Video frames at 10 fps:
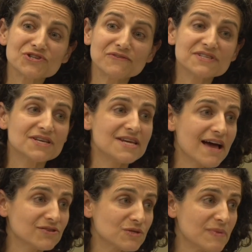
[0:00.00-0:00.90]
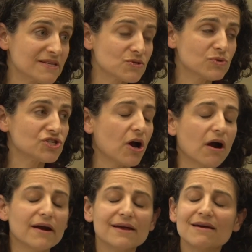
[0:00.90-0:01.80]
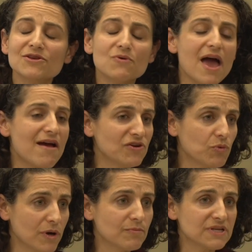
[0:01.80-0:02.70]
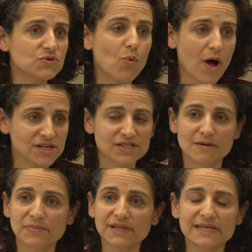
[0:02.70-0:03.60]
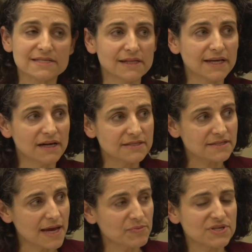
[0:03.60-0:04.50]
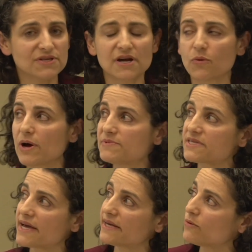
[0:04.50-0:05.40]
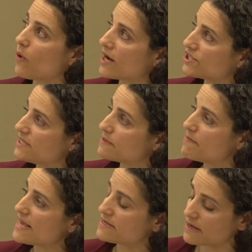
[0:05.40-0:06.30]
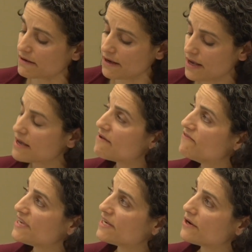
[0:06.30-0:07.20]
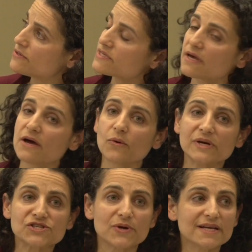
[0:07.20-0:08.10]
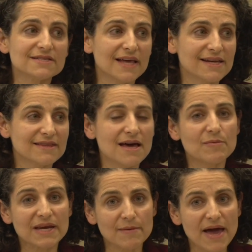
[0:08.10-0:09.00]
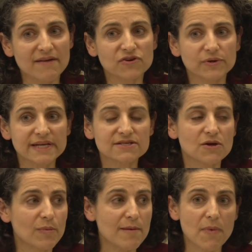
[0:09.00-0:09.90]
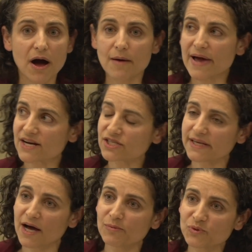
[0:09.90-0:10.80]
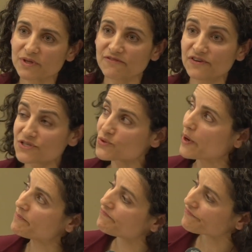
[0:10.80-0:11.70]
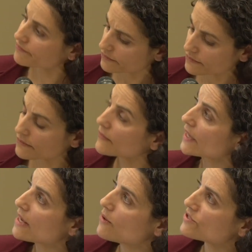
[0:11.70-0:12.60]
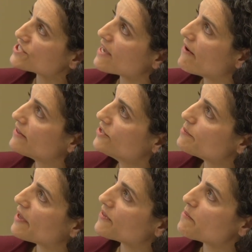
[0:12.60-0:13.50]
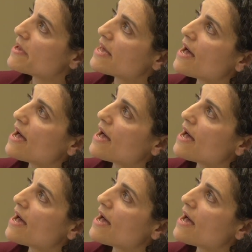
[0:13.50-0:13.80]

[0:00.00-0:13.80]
service announcements, which are, everyone must watch them. Please click on Cyprus on our website and watch these amazing videos. We translated them, and I'm half Greek, so my mom actually helped with the first one, which is how I learned about them.